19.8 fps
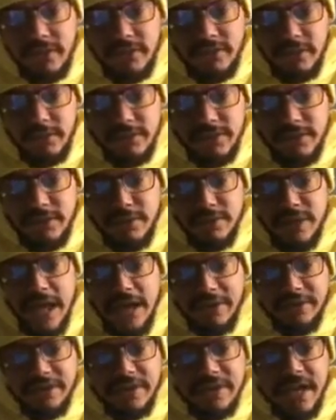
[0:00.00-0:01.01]
So in
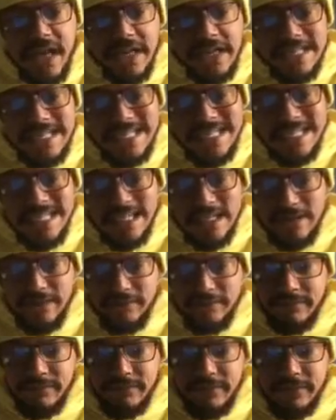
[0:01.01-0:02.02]
2019,
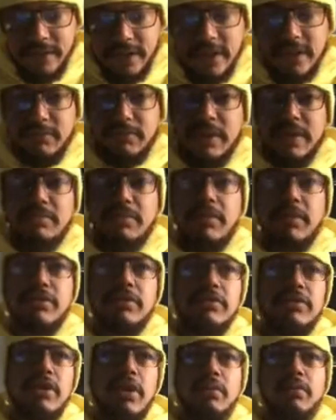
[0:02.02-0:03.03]
if
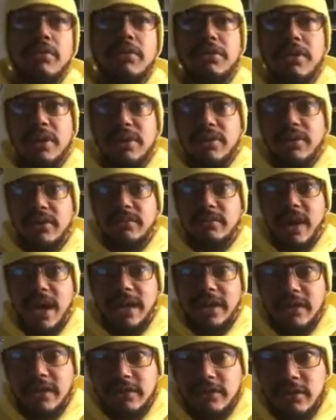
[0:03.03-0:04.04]
people don't think there's
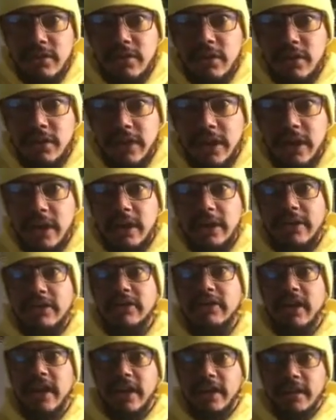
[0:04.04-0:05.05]
mind control going on and
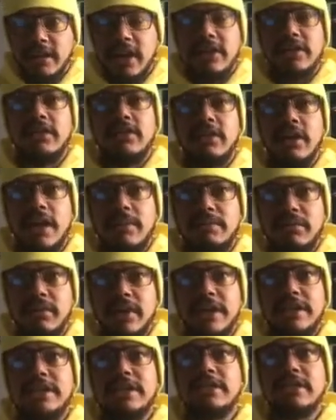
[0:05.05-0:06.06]
psychological
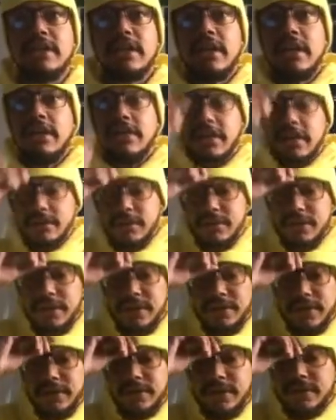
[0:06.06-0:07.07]
operations, they don't
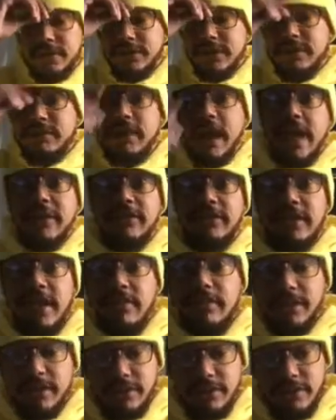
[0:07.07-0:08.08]
think that there's advanced
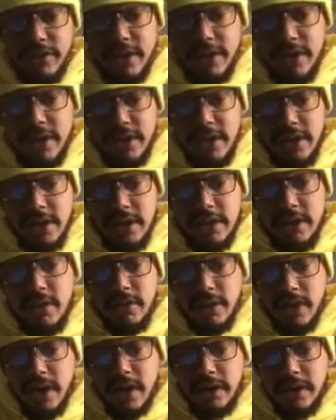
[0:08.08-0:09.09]
chemistry
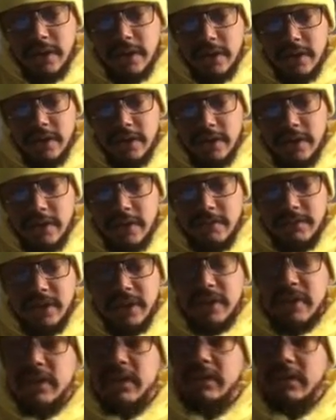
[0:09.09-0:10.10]
going on, uh, you know,
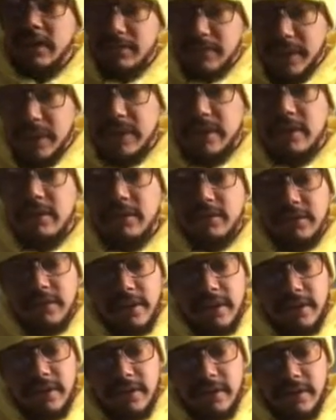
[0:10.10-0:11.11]
being being
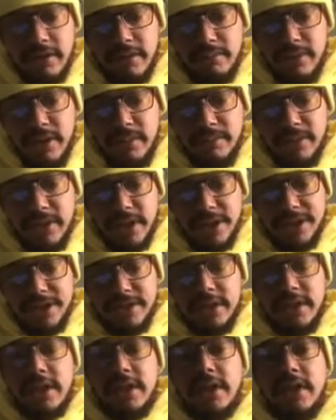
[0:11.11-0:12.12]
used on, on the
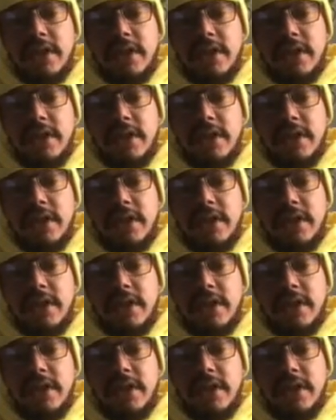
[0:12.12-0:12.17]
population,